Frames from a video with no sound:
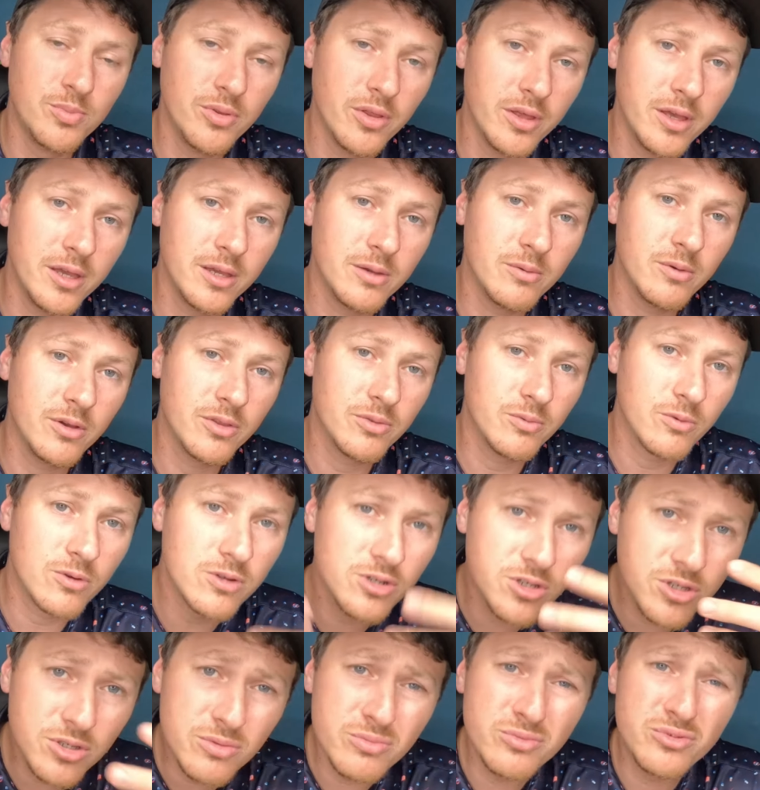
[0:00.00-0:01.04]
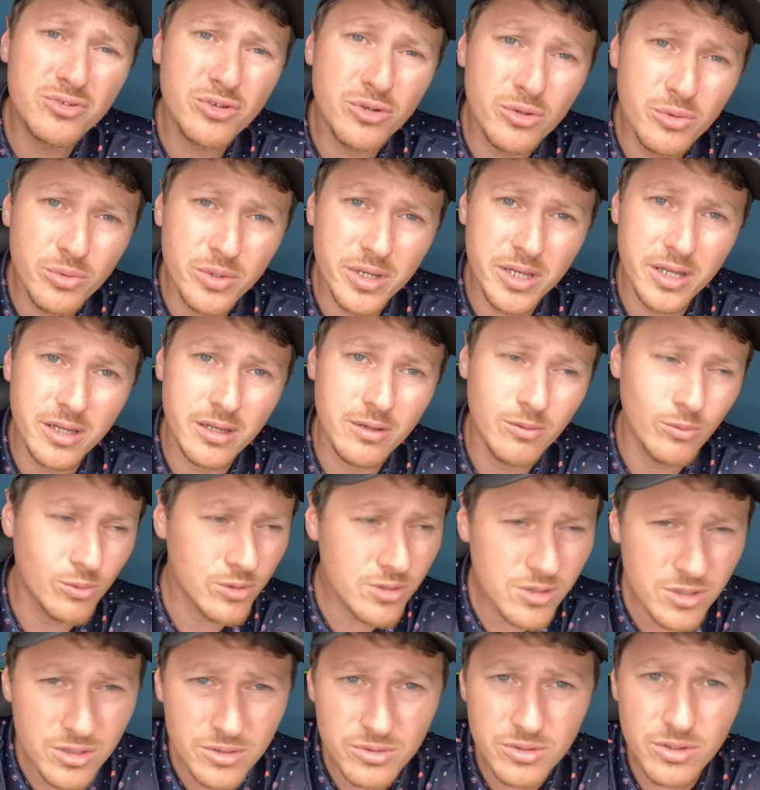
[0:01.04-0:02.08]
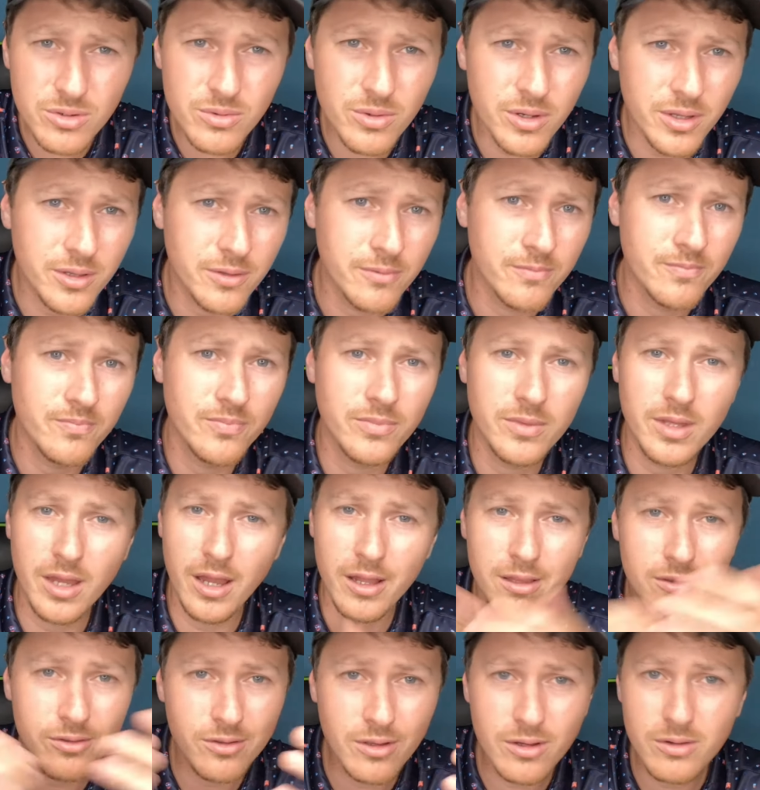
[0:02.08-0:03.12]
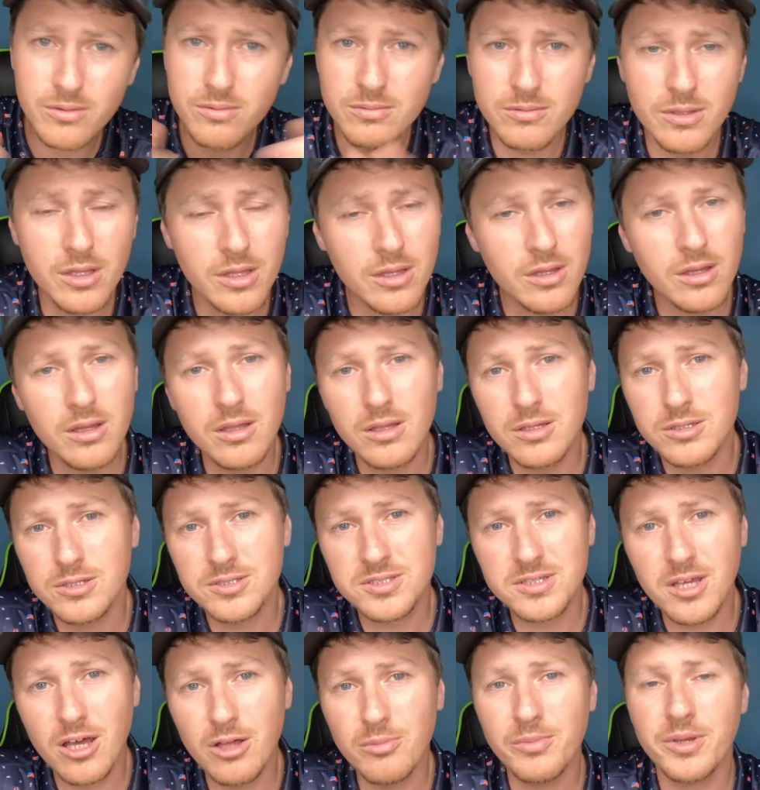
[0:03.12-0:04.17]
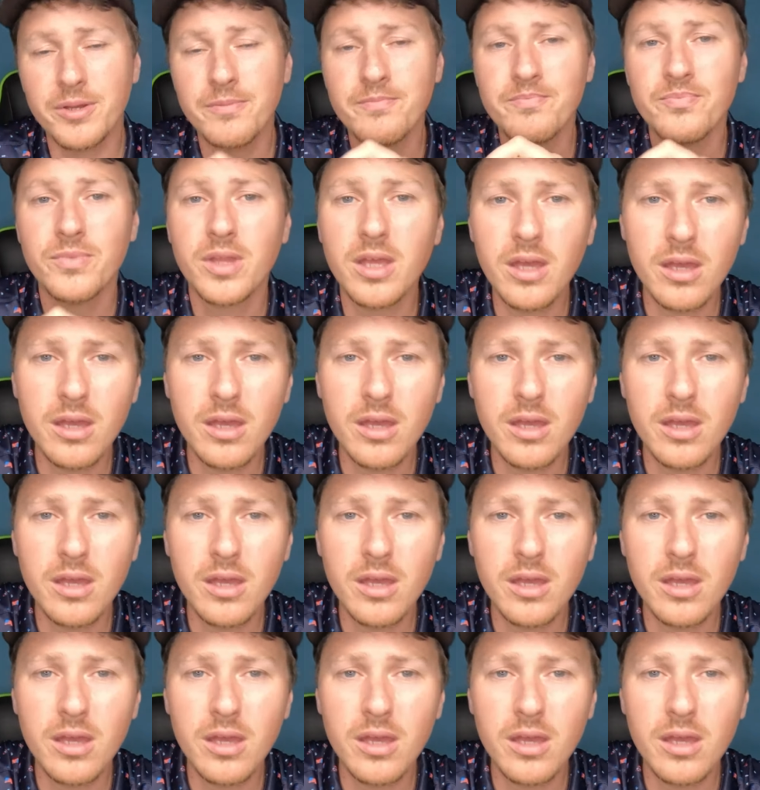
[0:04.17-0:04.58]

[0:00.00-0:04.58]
playing with, what are you doing? What are you doing? I don't know. Just tell me.